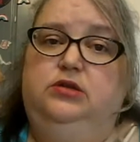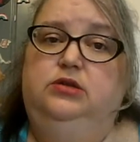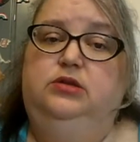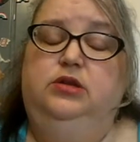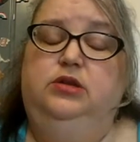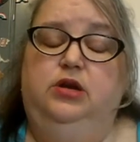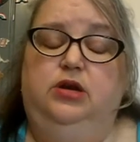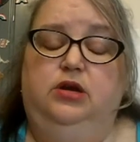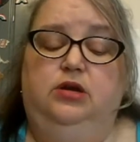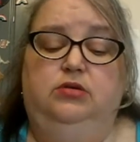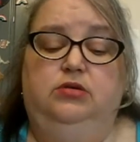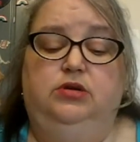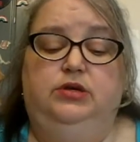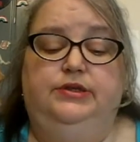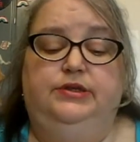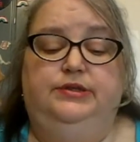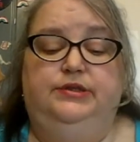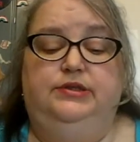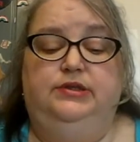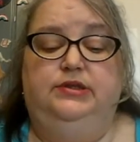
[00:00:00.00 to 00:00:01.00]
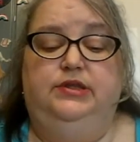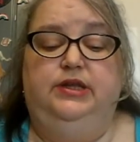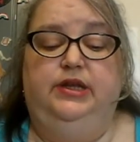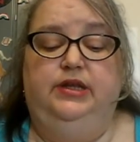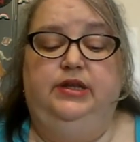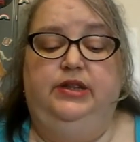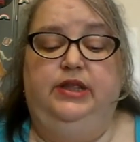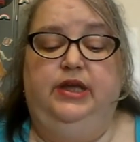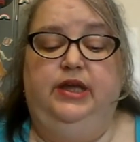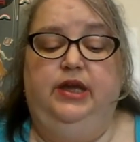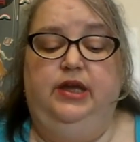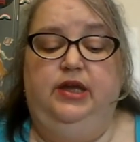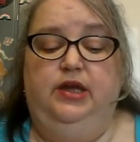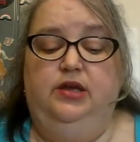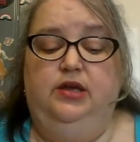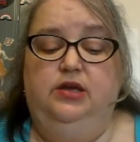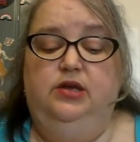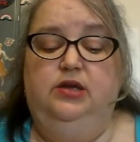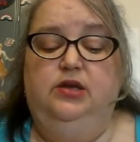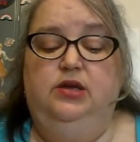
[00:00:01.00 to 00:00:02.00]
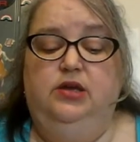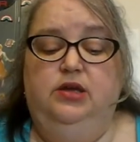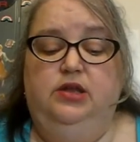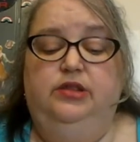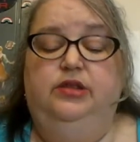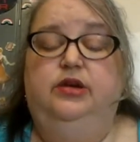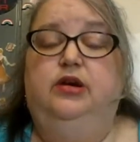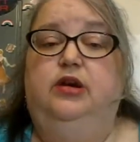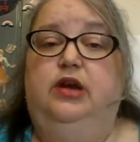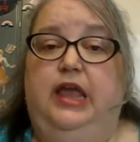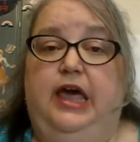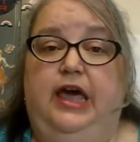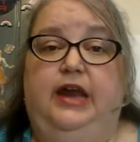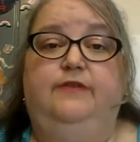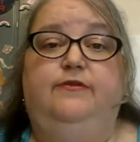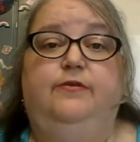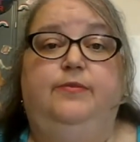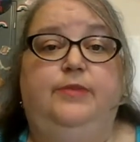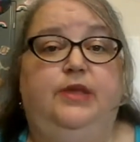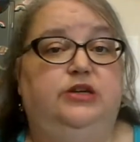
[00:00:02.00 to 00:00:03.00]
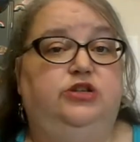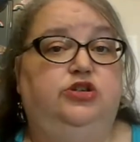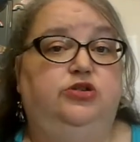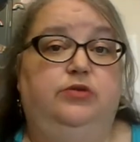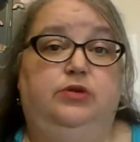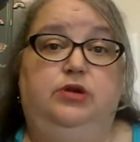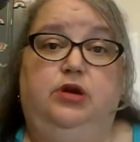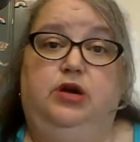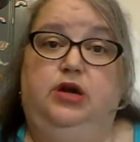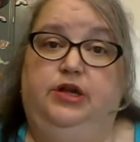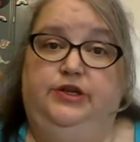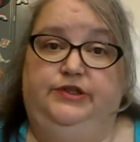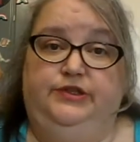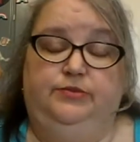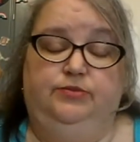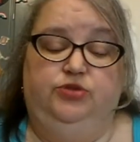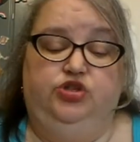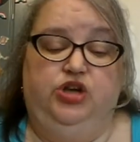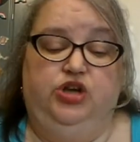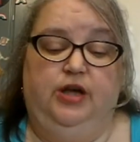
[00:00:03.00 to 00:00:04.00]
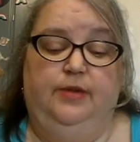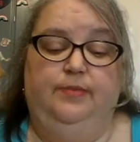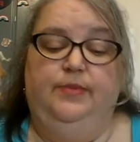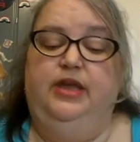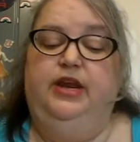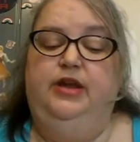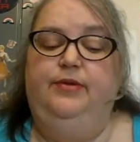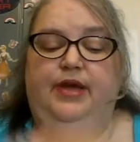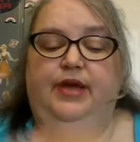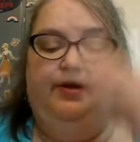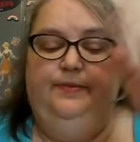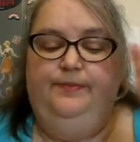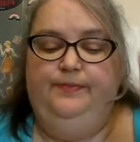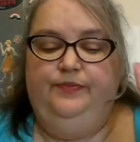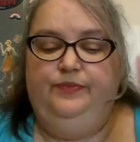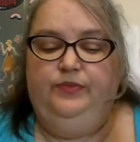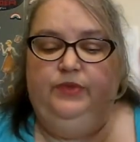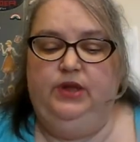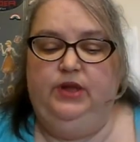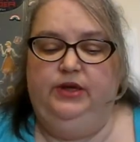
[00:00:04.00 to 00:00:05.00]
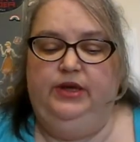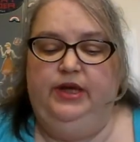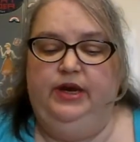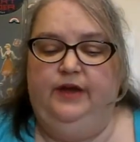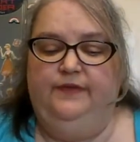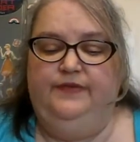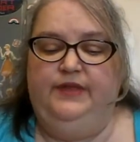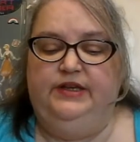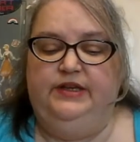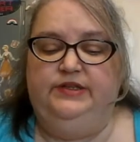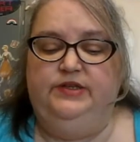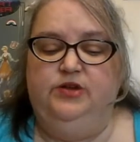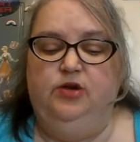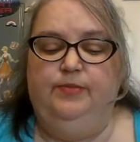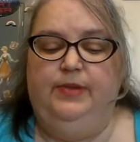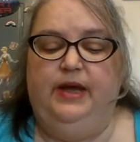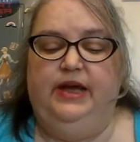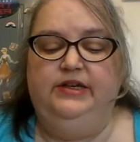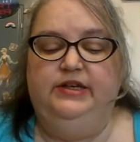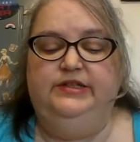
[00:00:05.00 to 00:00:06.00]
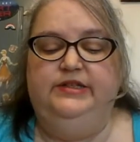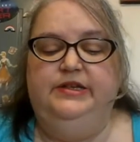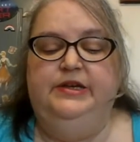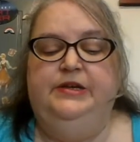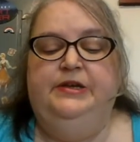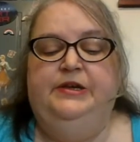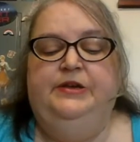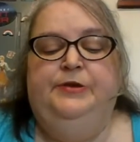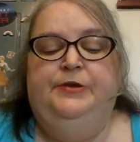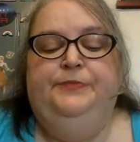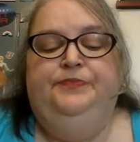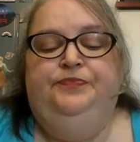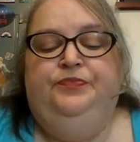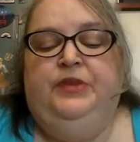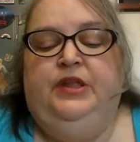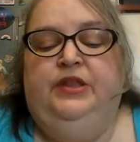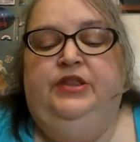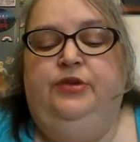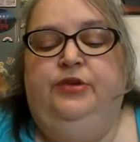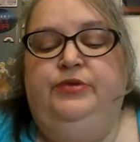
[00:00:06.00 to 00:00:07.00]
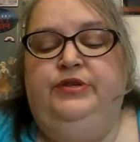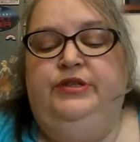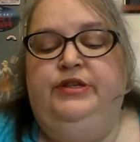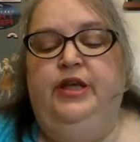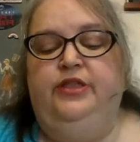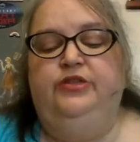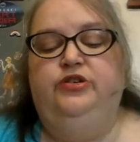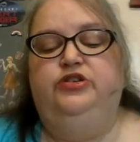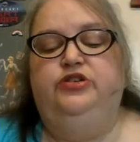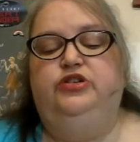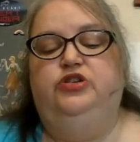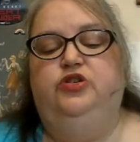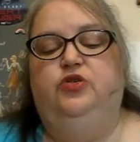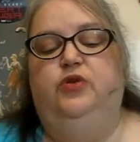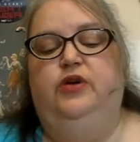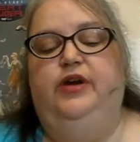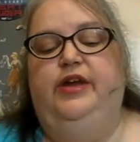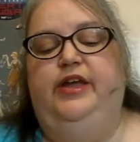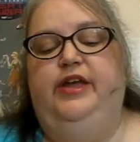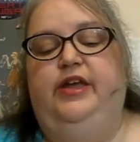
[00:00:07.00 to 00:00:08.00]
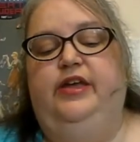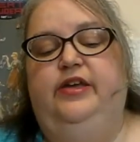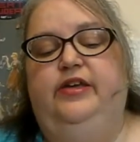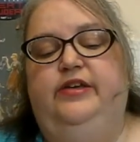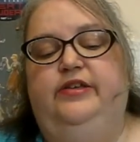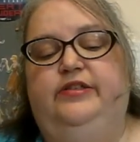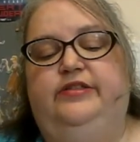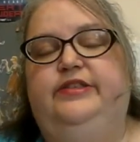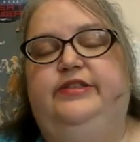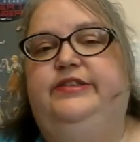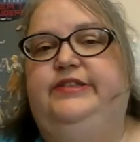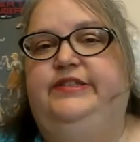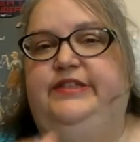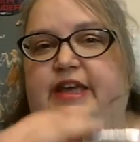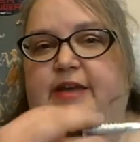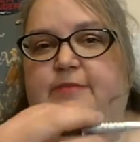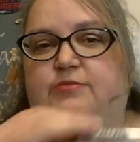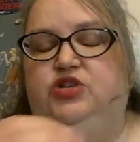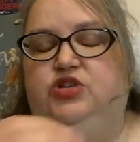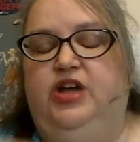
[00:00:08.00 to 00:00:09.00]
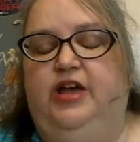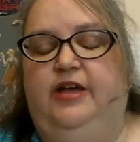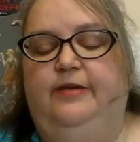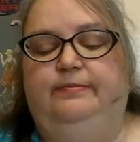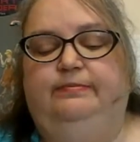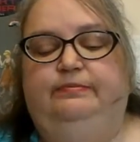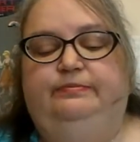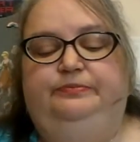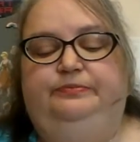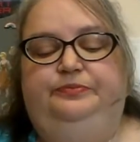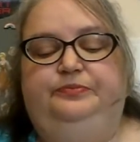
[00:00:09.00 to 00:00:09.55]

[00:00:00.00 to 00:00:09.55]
Because there are a lot of them that do an awesome job. Anyway, I'll get off that soapbox. There was another story, the same job,